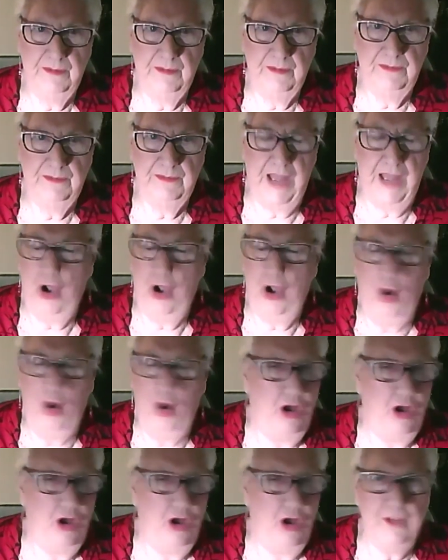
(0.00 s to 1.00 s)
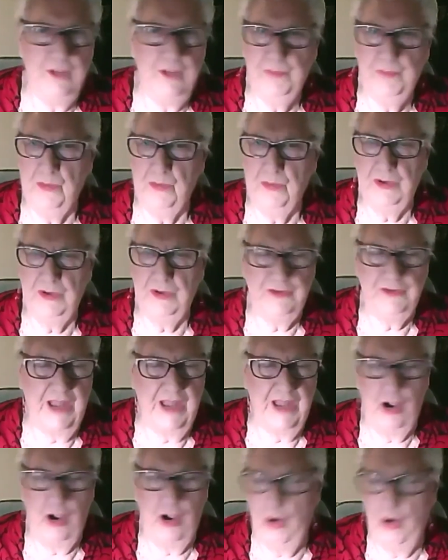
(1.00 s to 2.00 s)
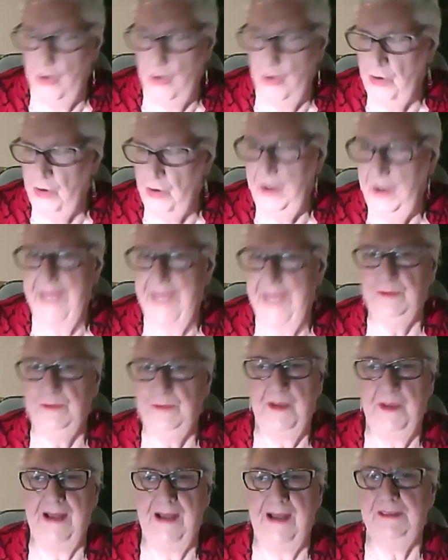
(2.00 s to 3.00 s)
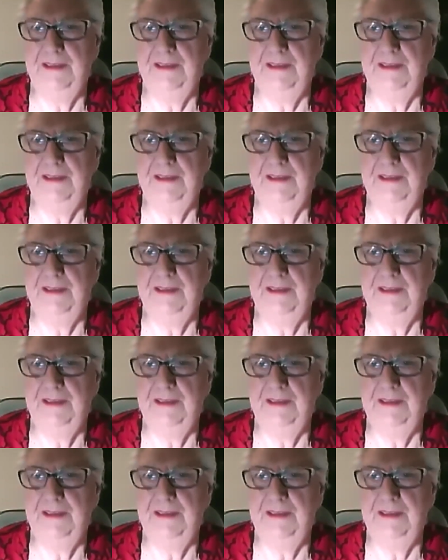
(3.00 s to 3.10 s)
They're all important. They all have a part to